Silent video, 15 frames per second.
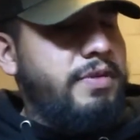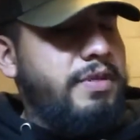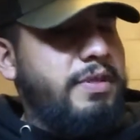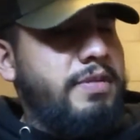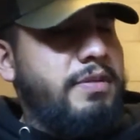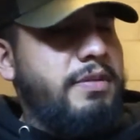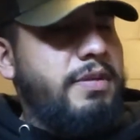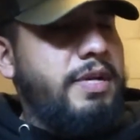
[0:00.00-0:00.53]
that this
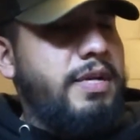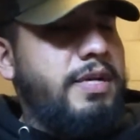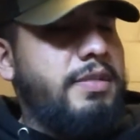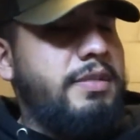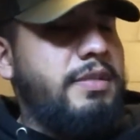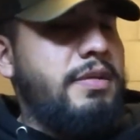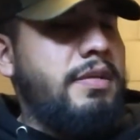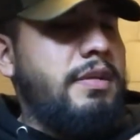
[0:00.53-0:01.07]
gun
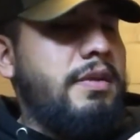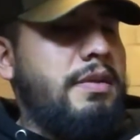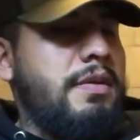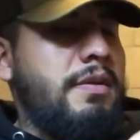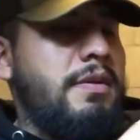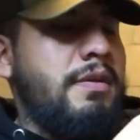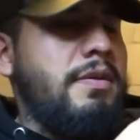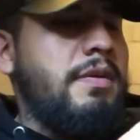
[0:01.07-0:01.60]
has.
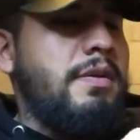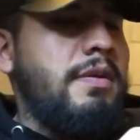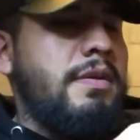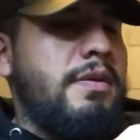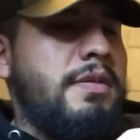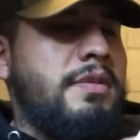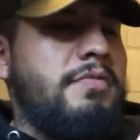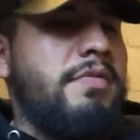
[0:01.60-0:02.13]

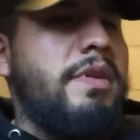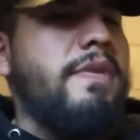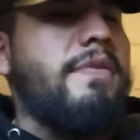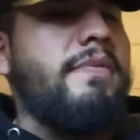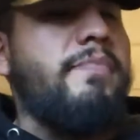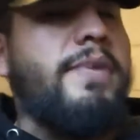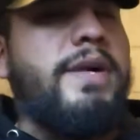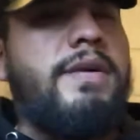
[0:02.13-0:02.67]
So right off the
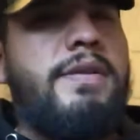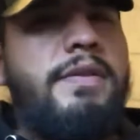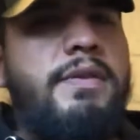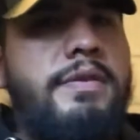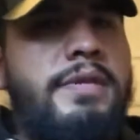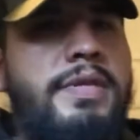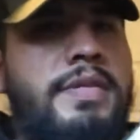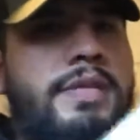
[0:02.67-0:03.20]
bat,
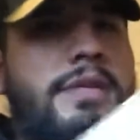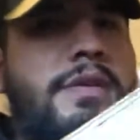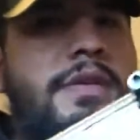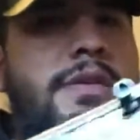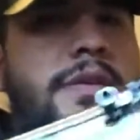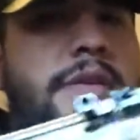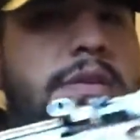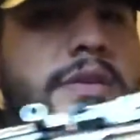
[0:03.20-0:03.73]
this
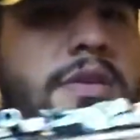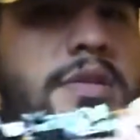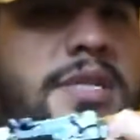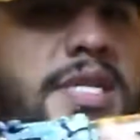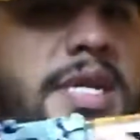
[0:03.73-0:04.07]
gun does